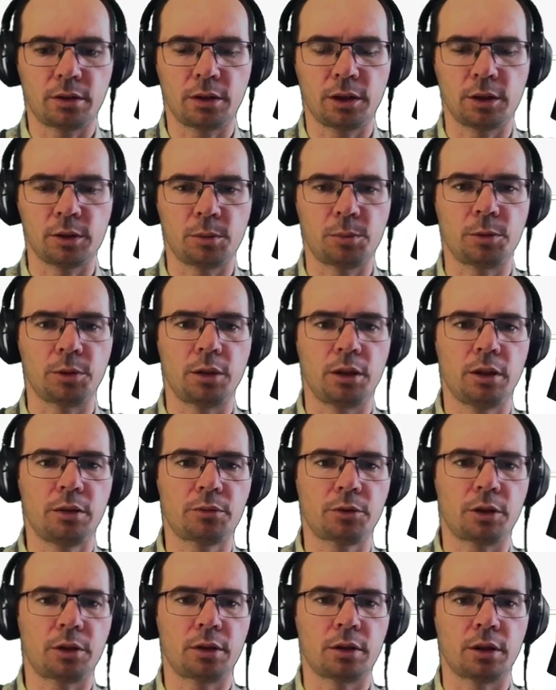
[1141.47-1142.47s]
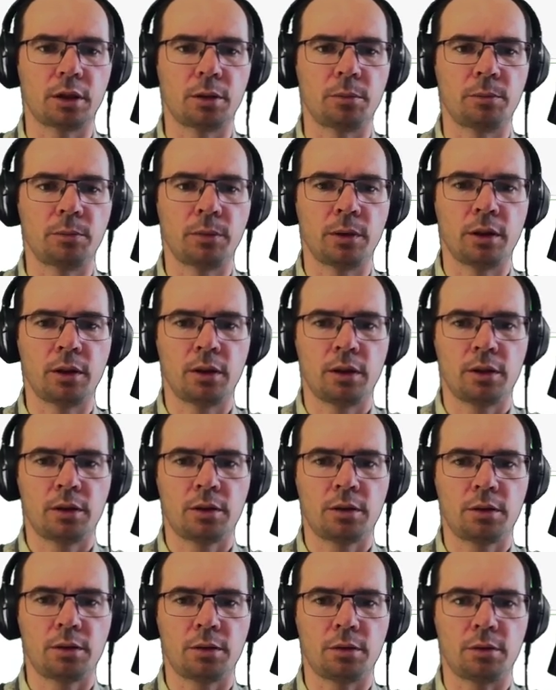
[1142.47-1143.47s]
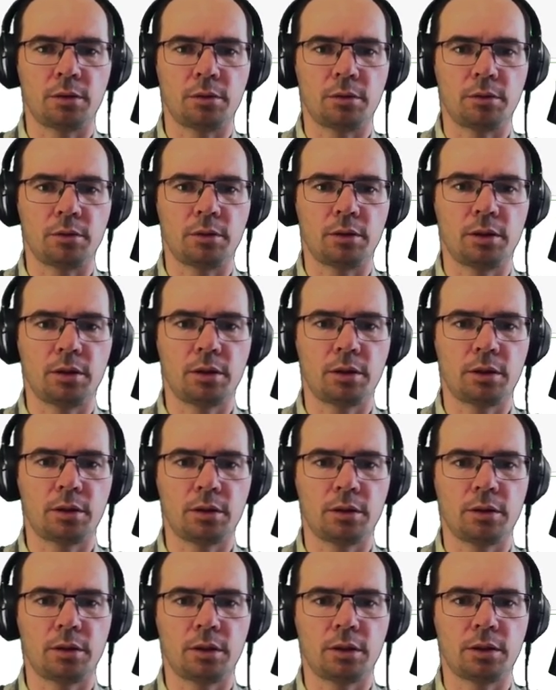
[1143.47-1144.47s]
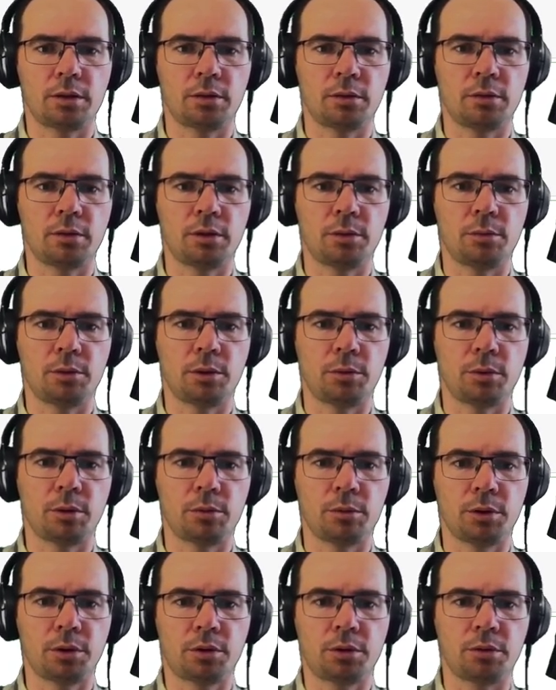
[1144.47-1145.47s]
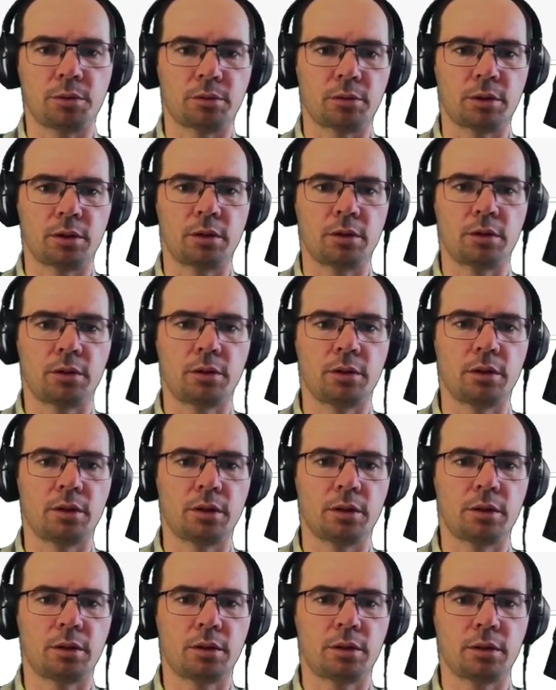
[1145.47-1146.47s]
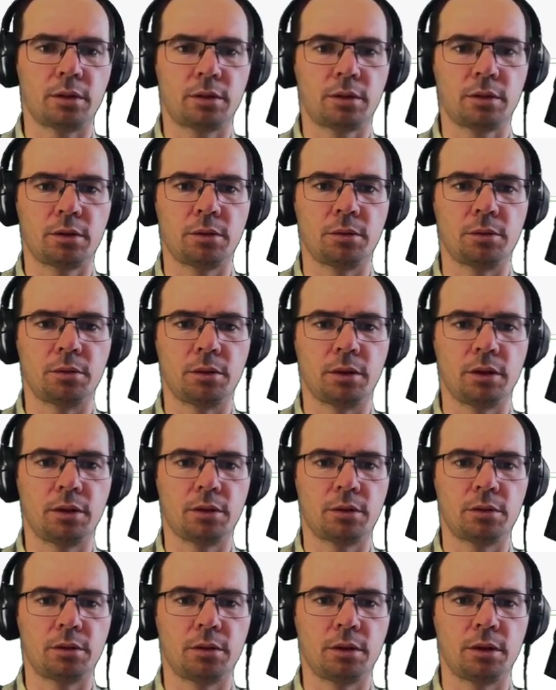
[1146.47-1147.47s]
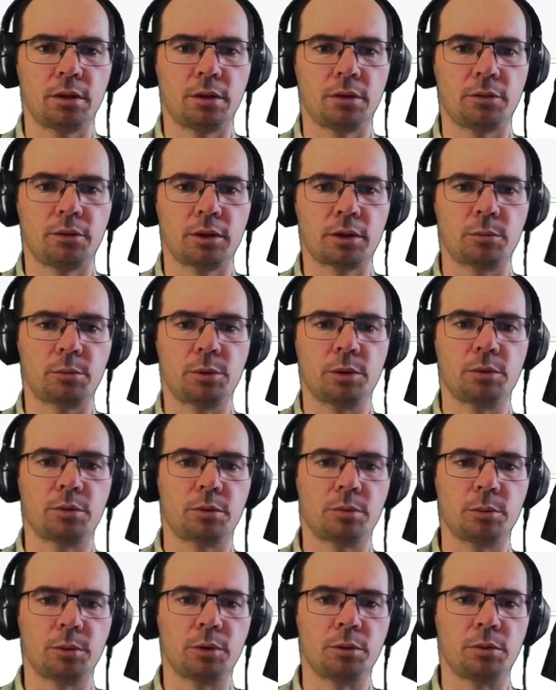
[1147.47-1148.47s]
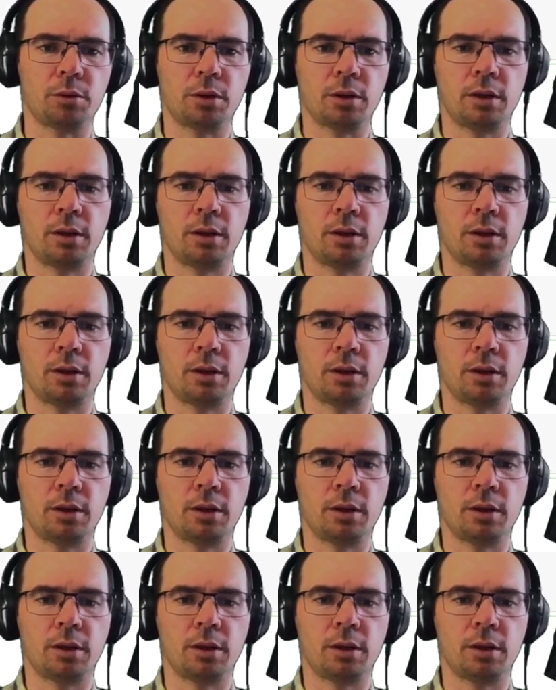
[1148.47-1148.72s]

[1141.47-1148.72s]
output every time. So this is only when we want to run this code in the verbose mode.